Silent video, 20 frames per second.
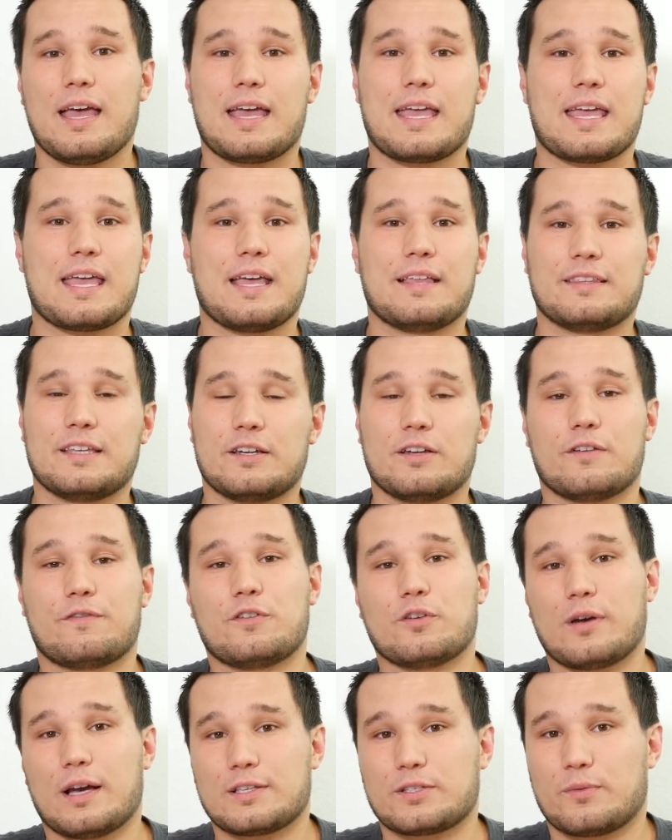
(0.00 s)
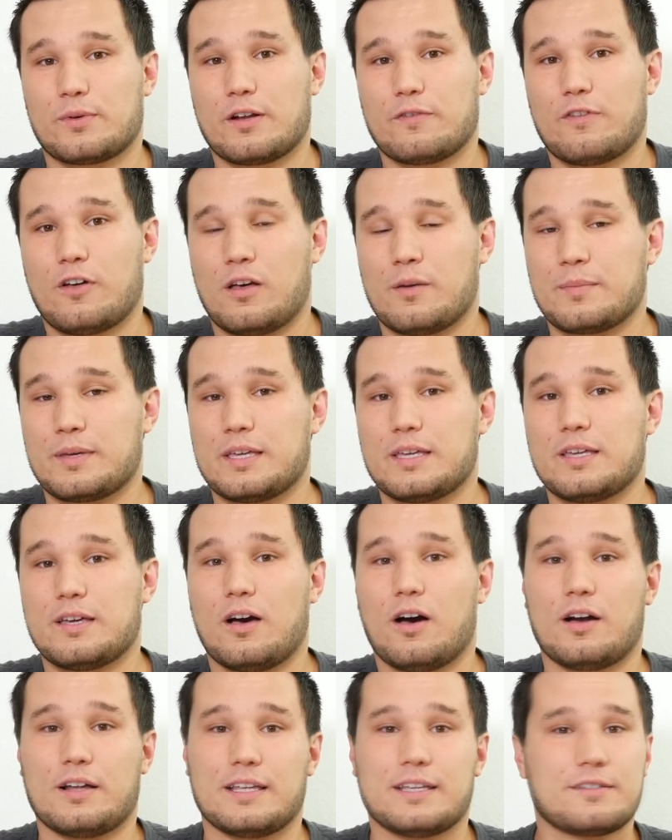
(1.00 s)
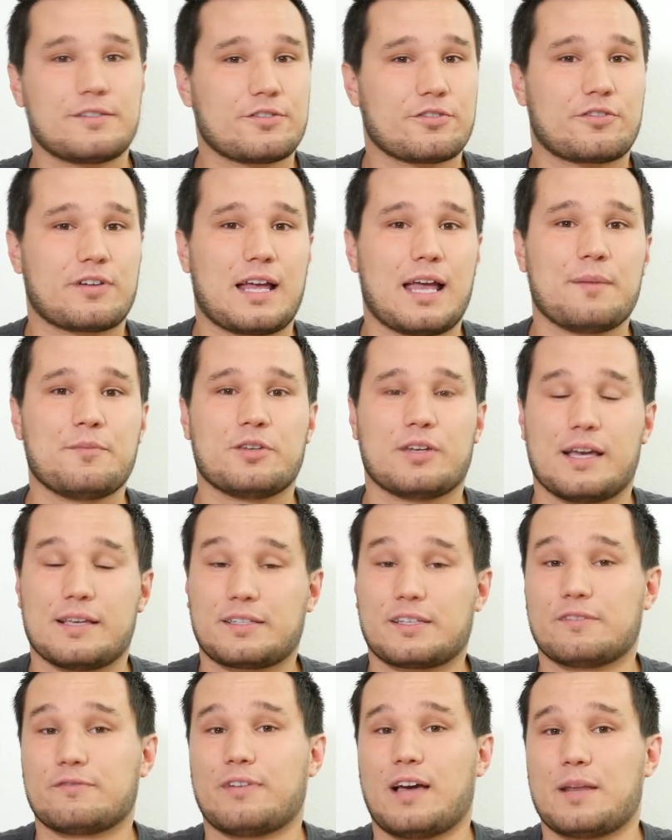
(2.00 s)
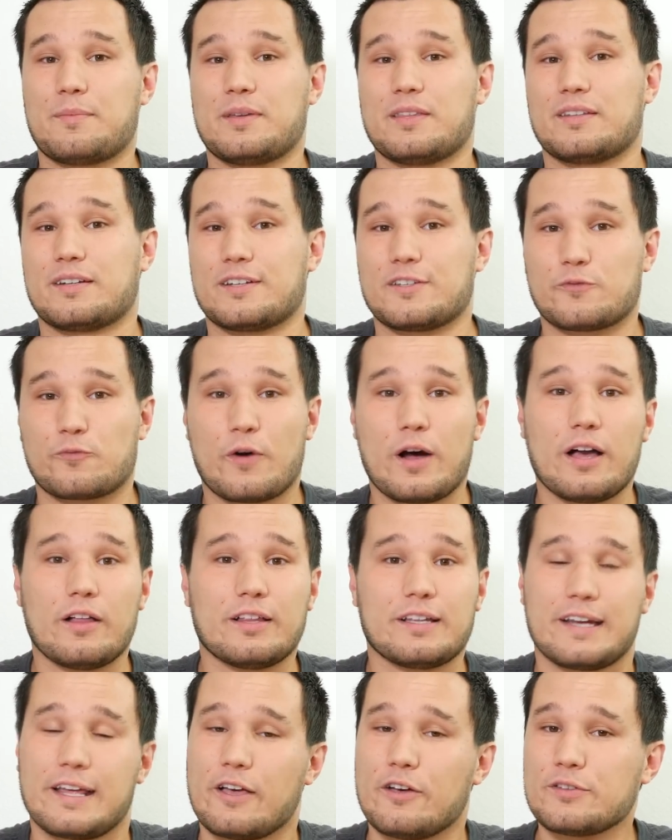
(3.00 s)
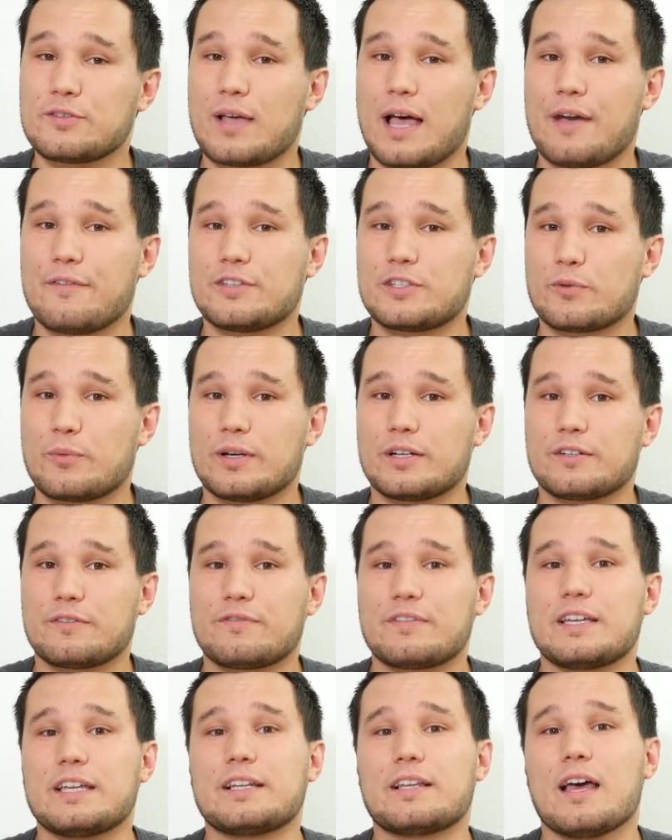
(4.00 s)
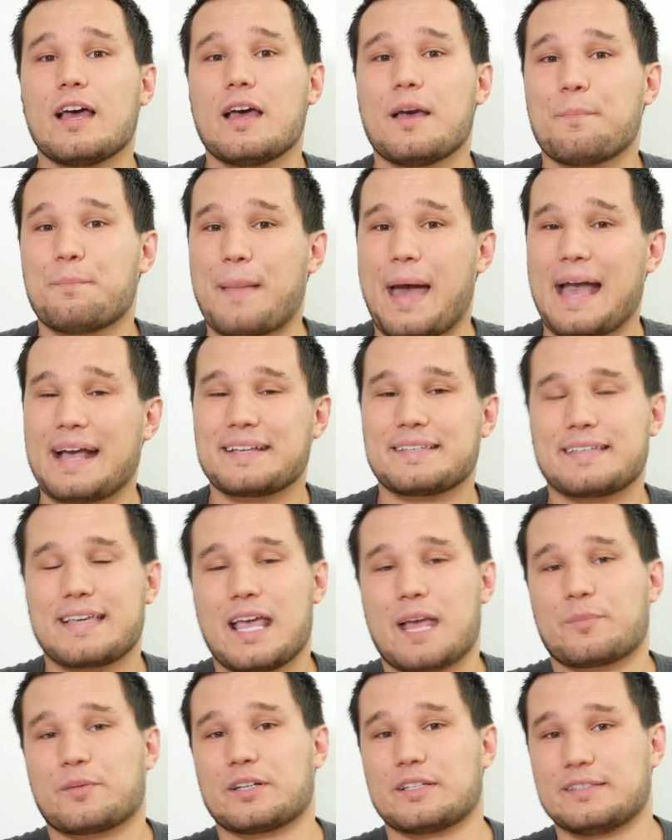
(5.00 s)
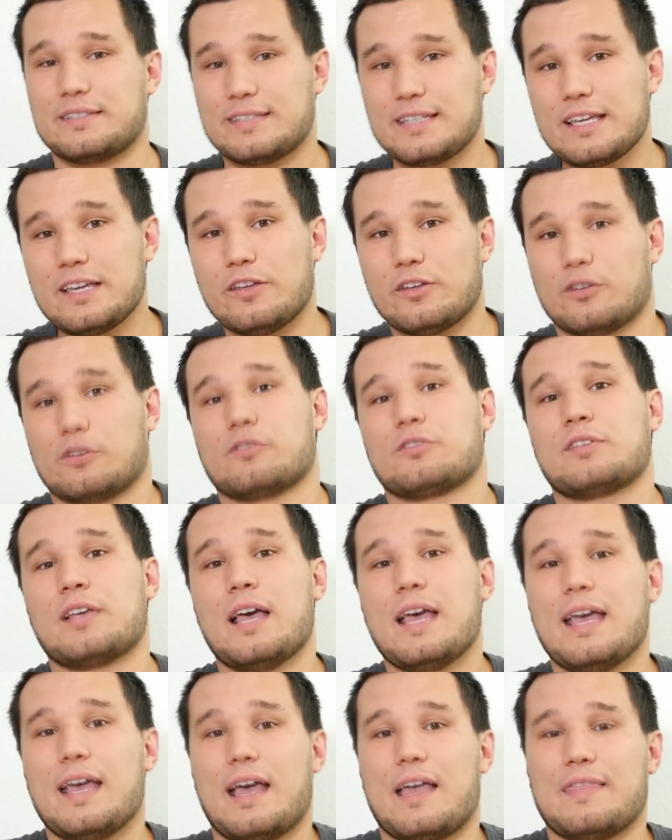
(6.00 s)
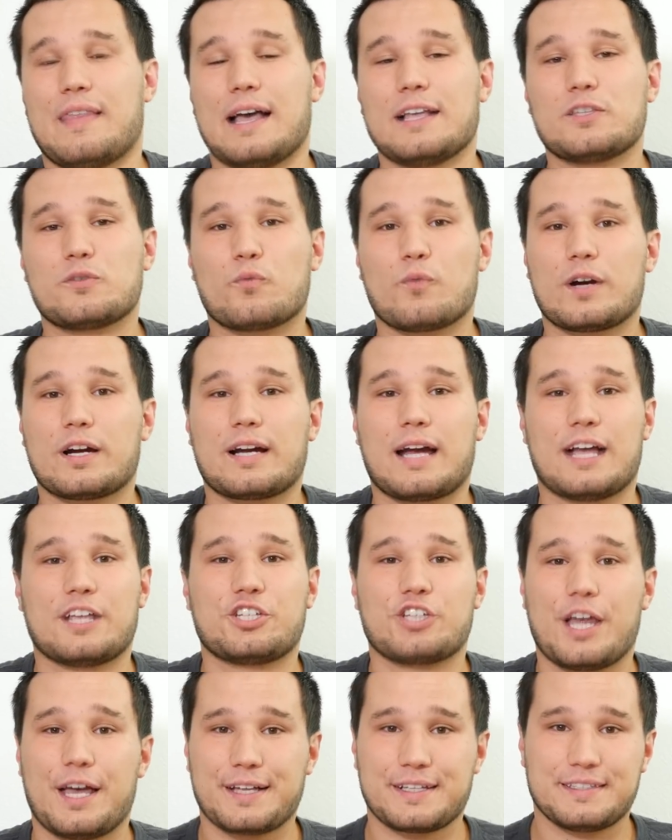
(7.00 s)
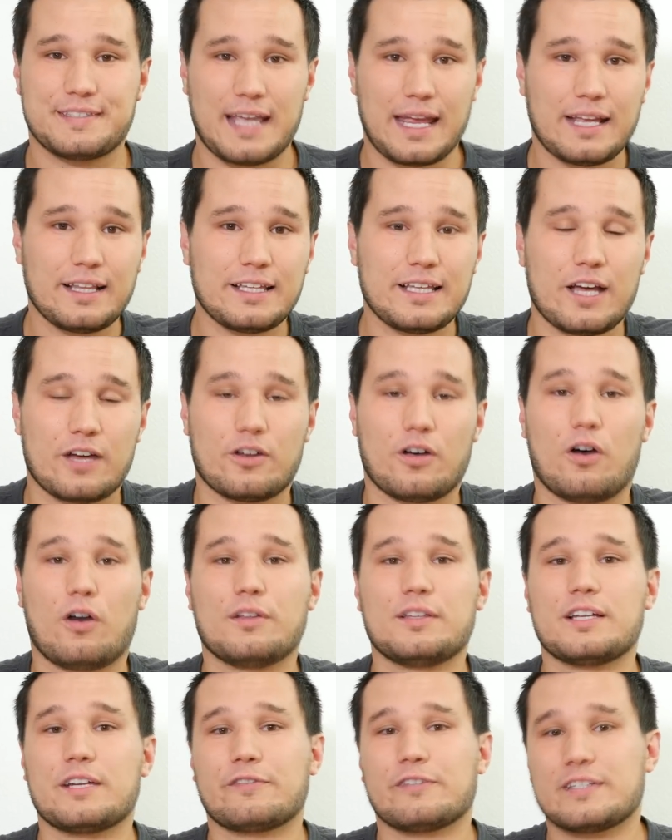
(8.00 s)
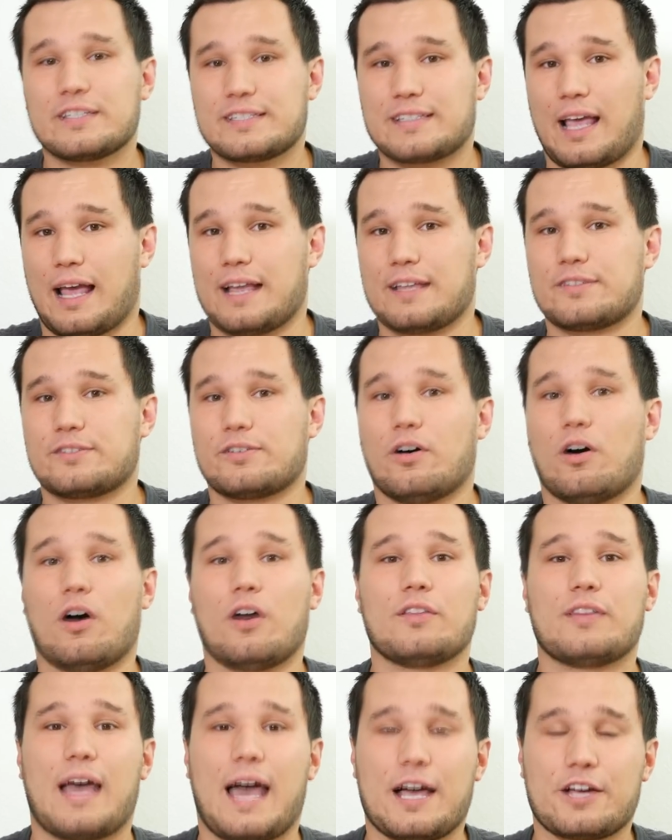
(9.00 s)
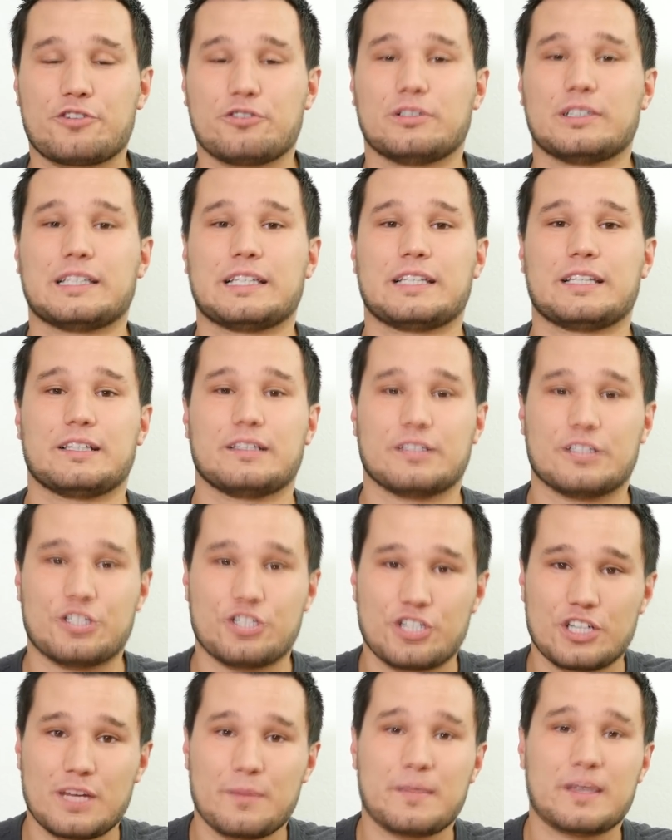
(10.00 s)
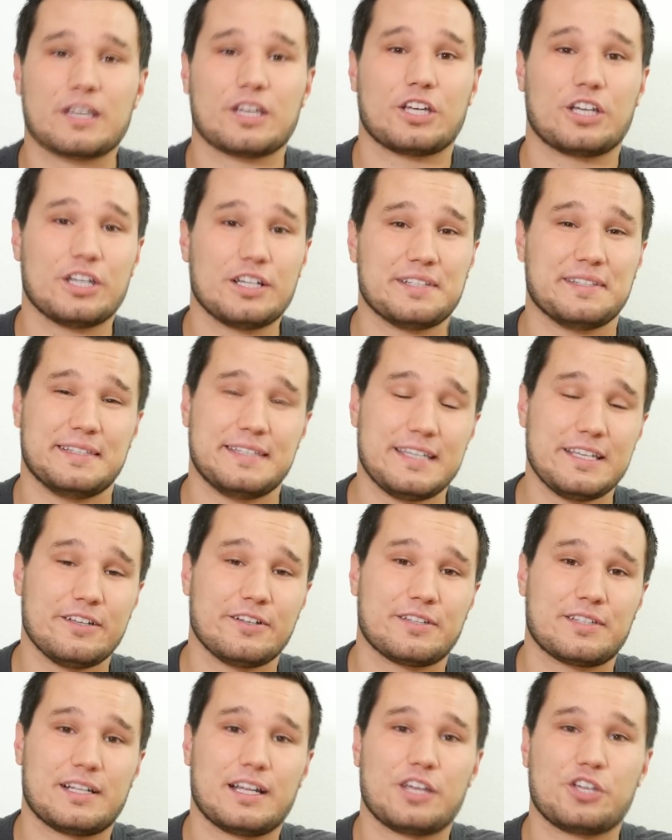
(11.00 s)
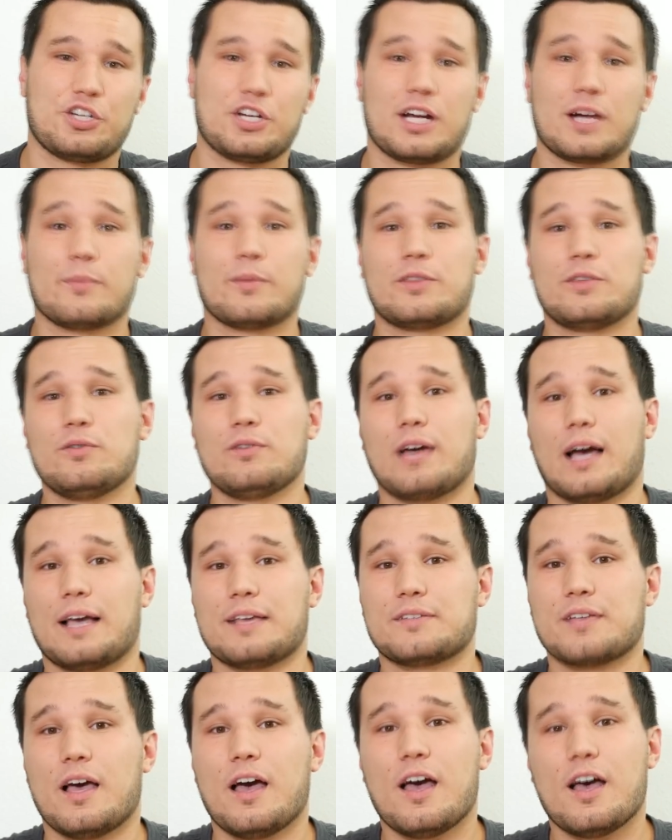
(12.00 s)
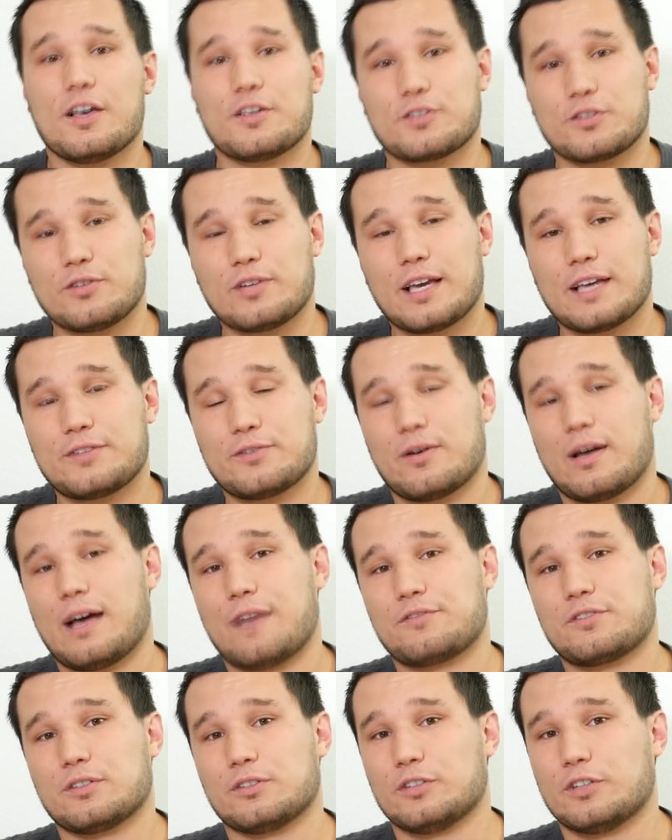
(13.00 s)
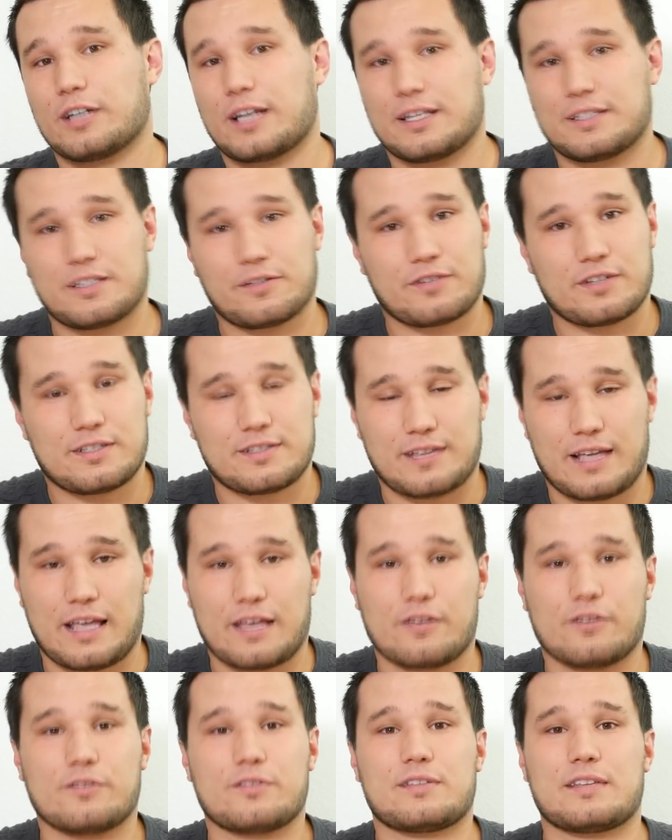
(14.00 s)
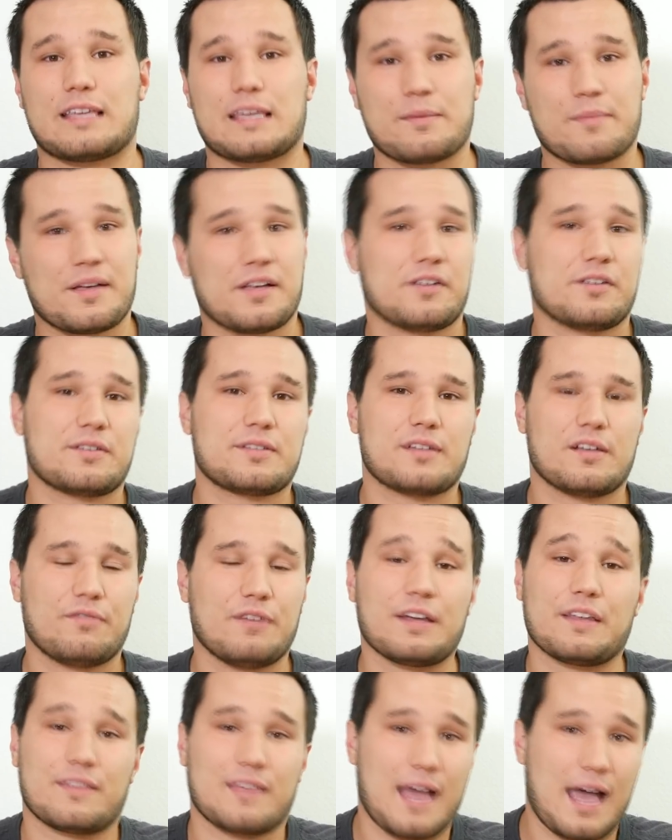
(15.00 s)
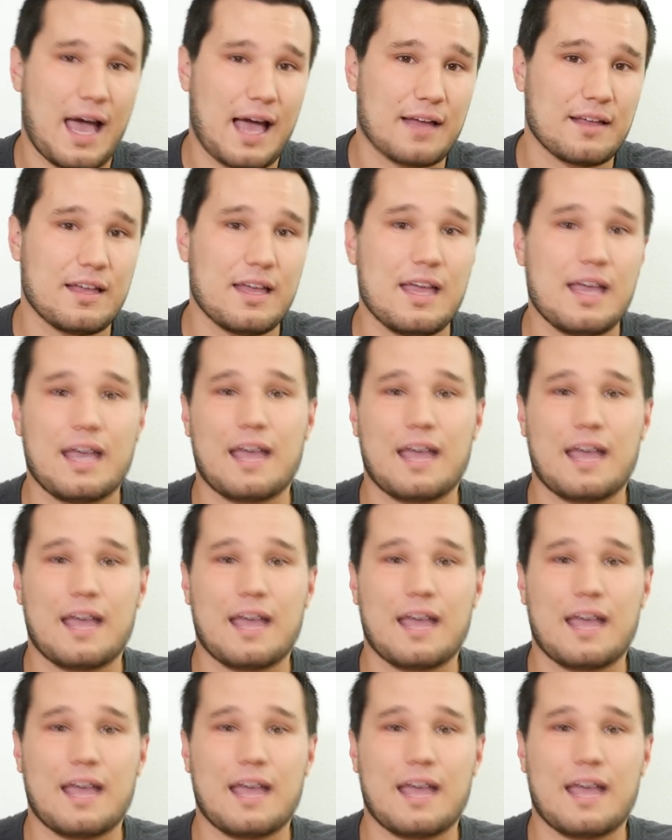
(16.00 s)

And then if you guys want to follow me on Instagram, you guys can find me there as well. And I also have a Twitter feed, Max Camera Deals, and that's where I check daily on all the different sites, all the actually legitimate good deals, and I share them with you guys so you guys don't have to look at different sales, emails, stuff like that.